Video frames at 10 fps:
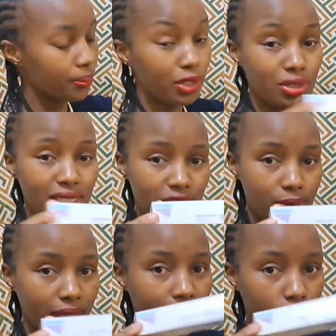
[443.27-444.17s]
because this
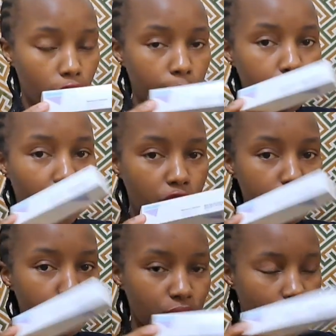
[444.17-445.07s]
one, Elcom, you
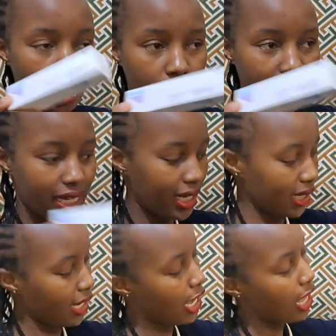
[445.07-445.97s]
cannot use it on a daily.